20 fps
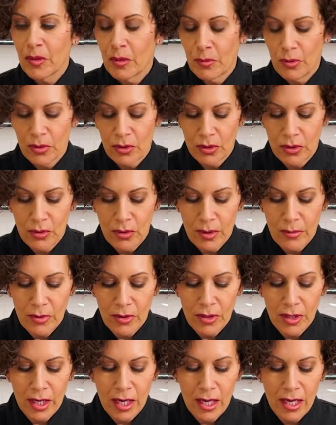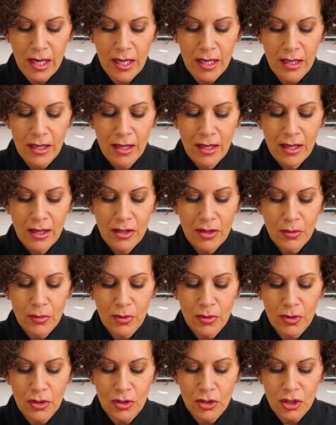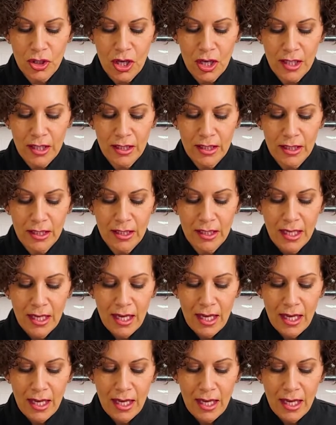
put the Grand Marnier, you put the chocolate,